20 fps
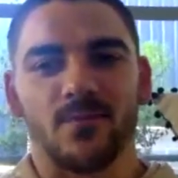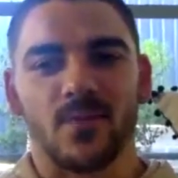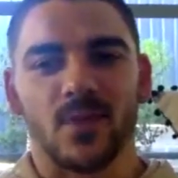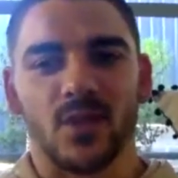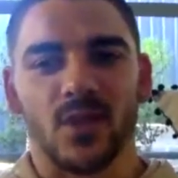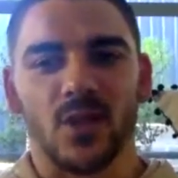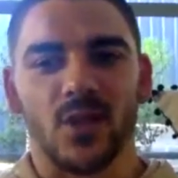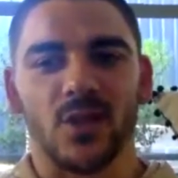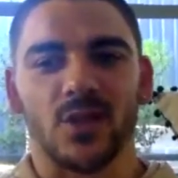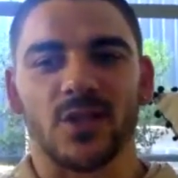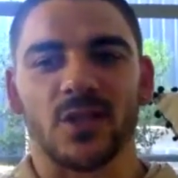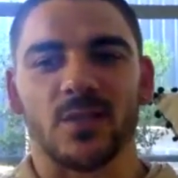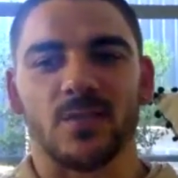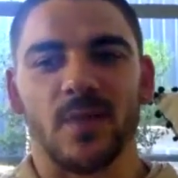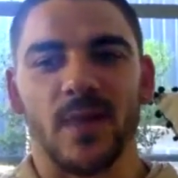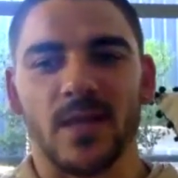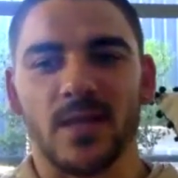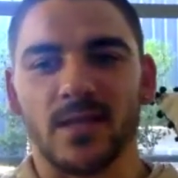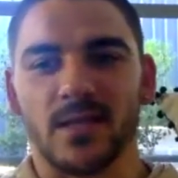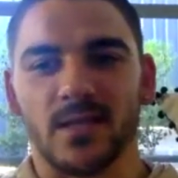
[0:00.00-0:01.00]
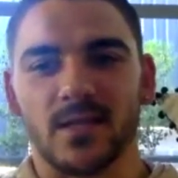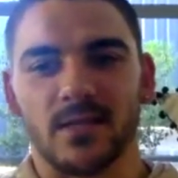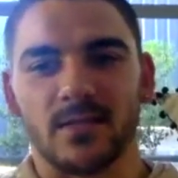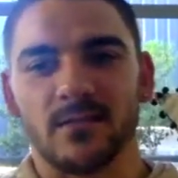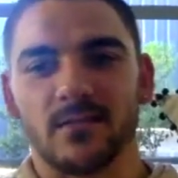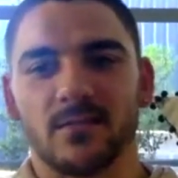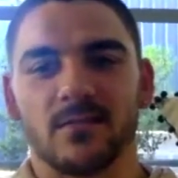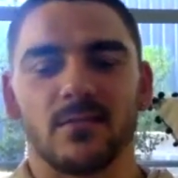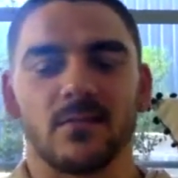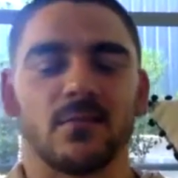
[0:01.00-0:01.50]
You could spend
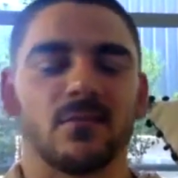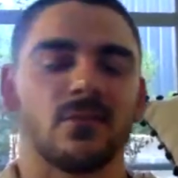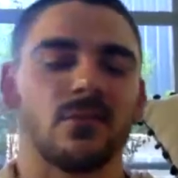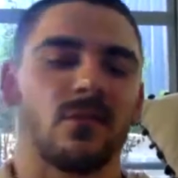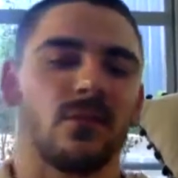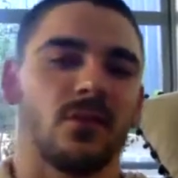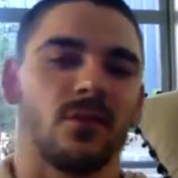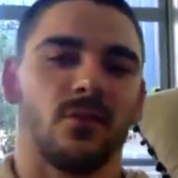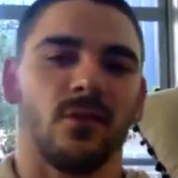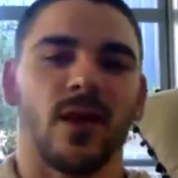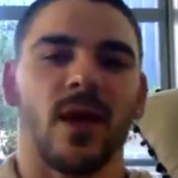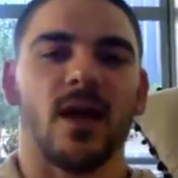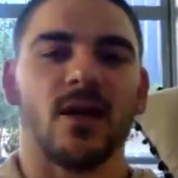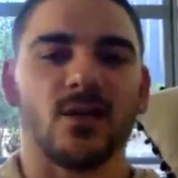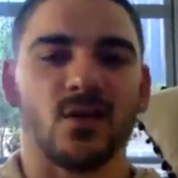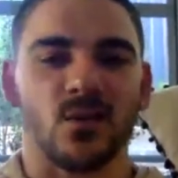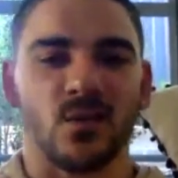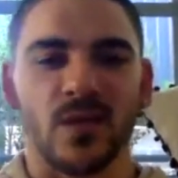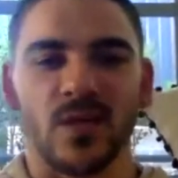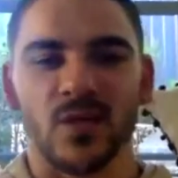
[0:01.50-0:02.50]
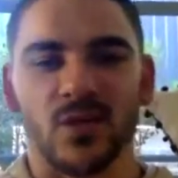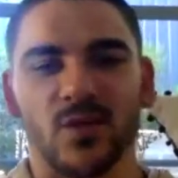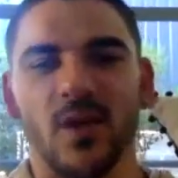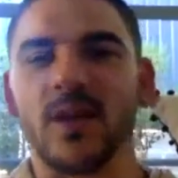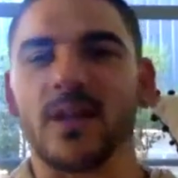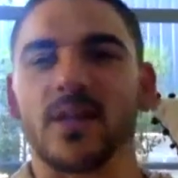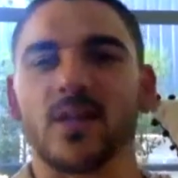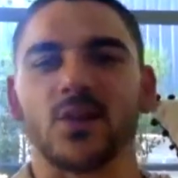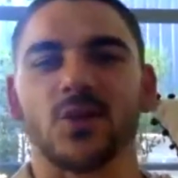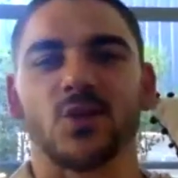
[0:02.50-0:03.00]
3 hours a week
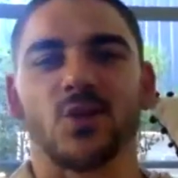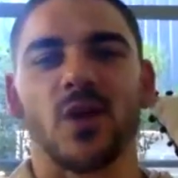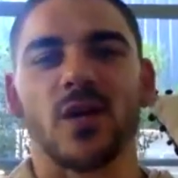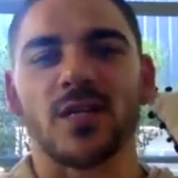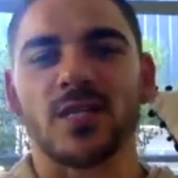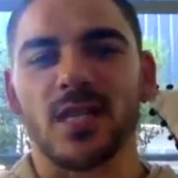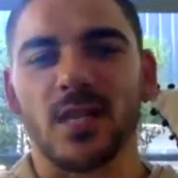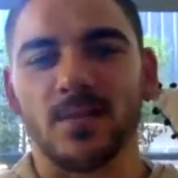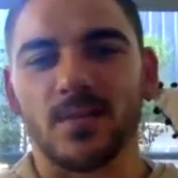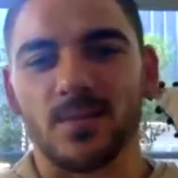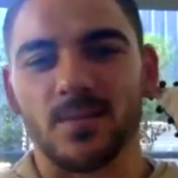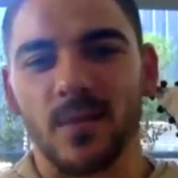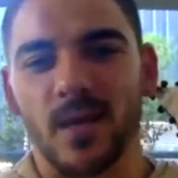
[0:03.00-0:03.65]
training your triceps,